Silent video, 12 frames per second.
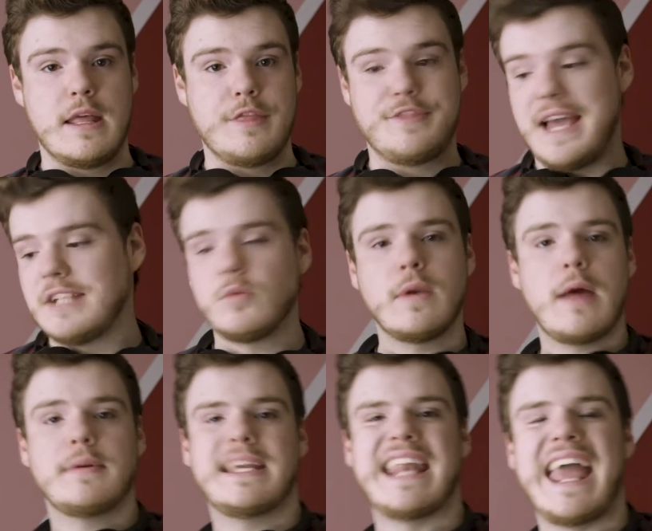That's what I
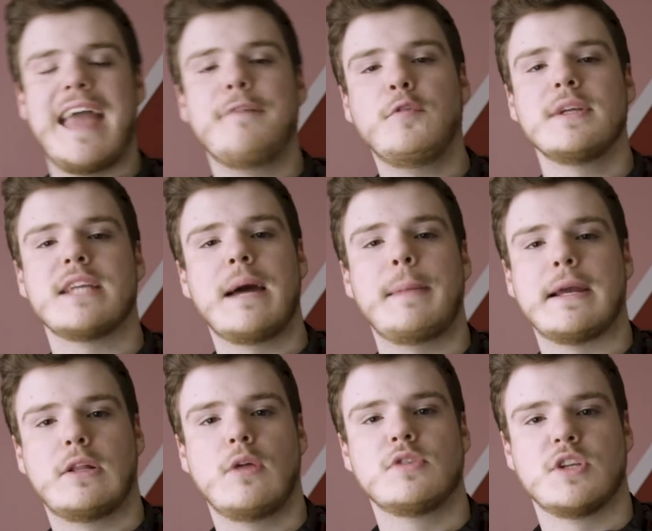would get every time I
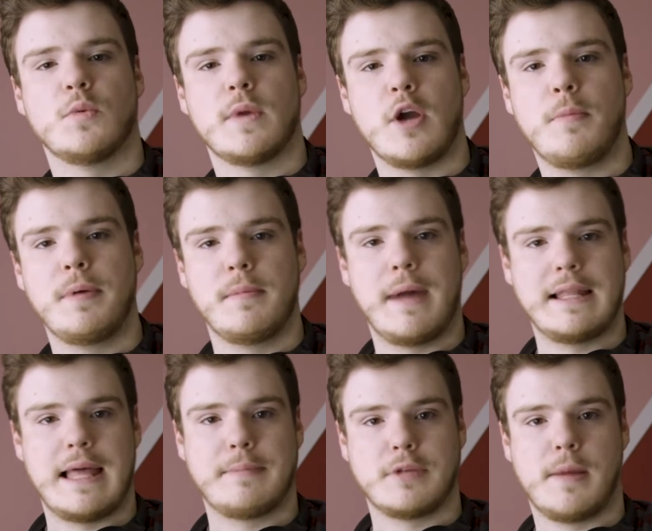closed and reopened my
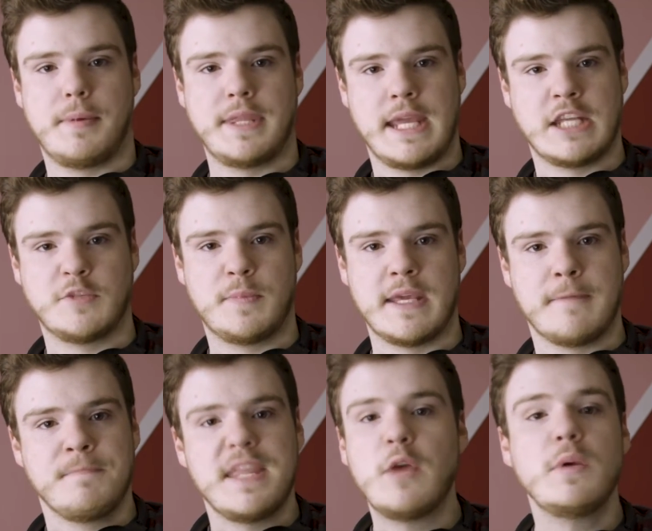laptop on the HP.
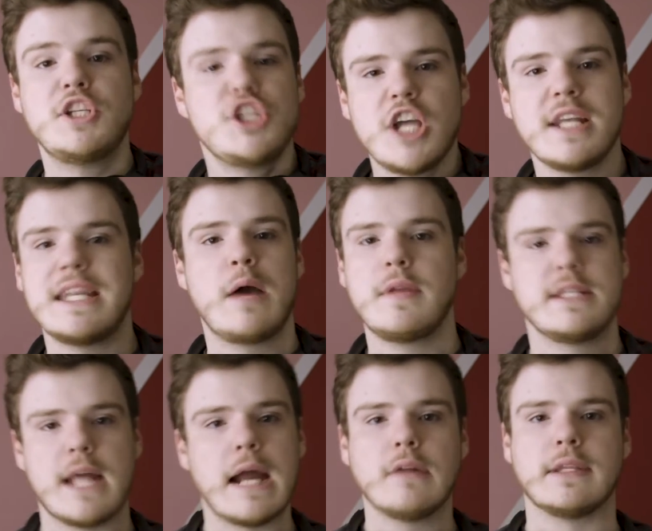It would shut down
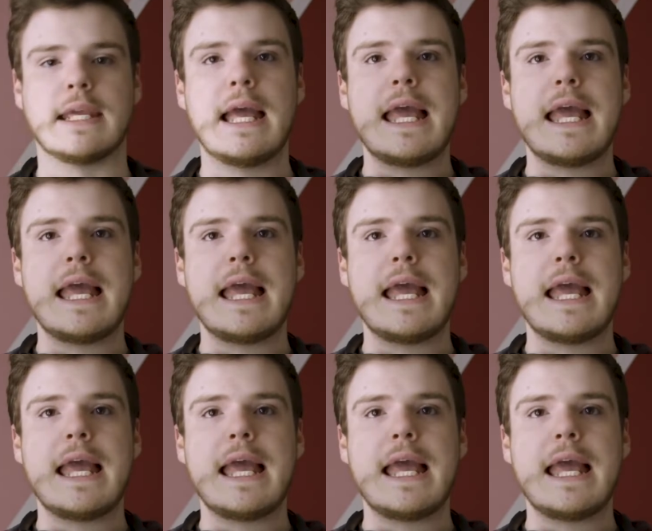entirely.